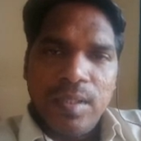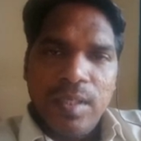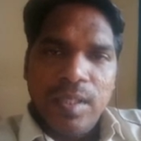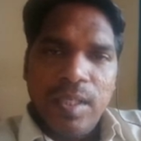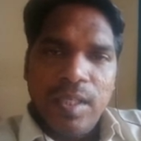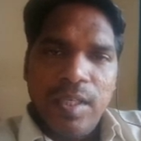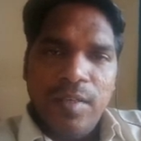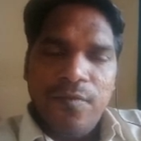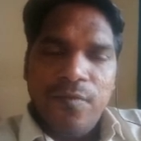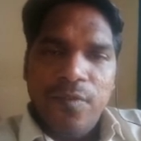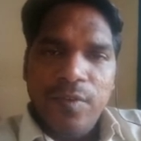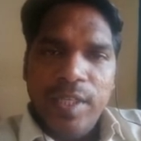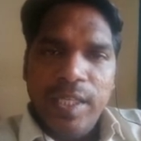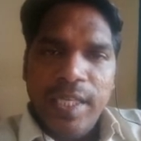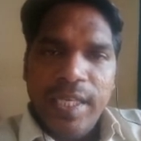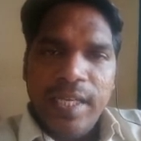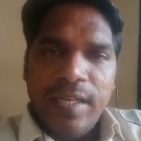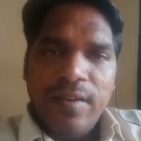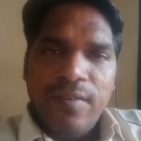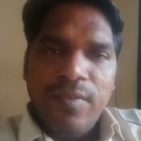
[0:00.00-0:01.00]
If
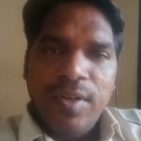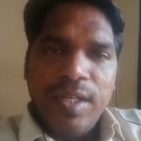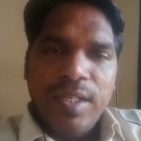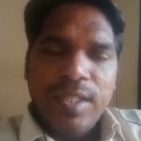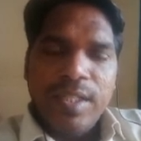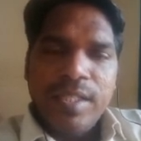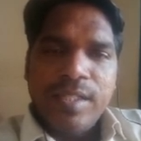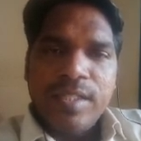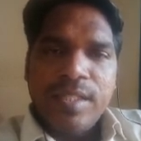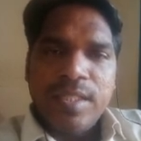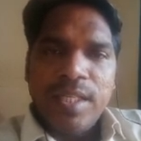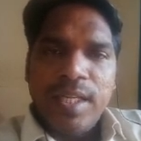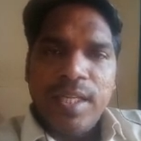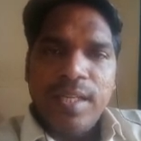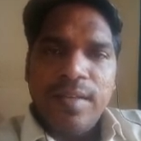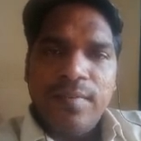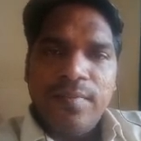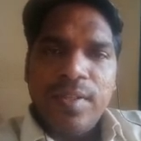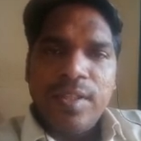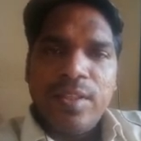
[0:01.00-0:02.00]
we equate this
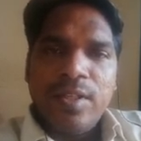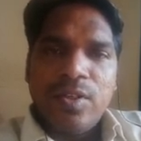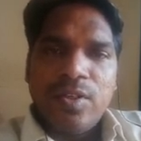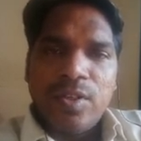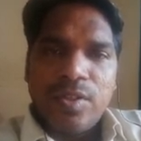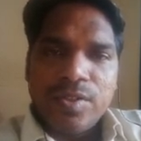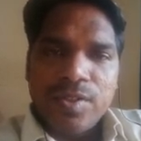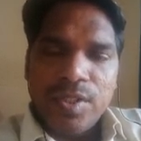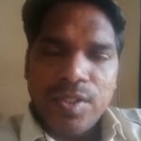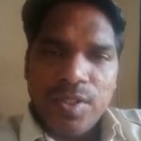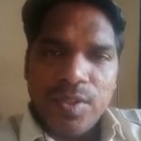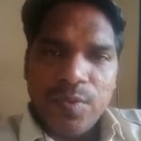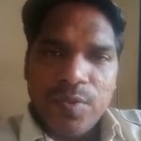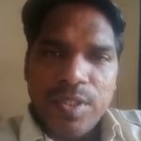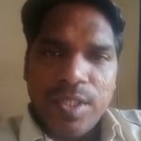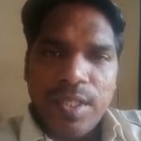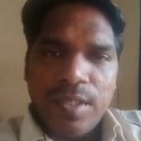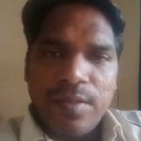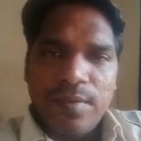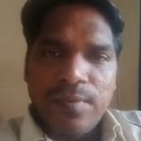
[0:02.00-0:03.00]
theory with the
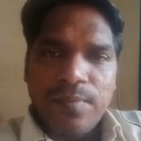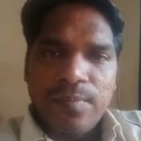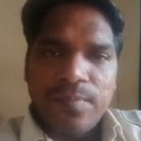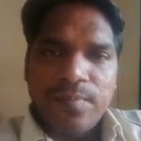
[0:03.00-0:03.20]
constitution,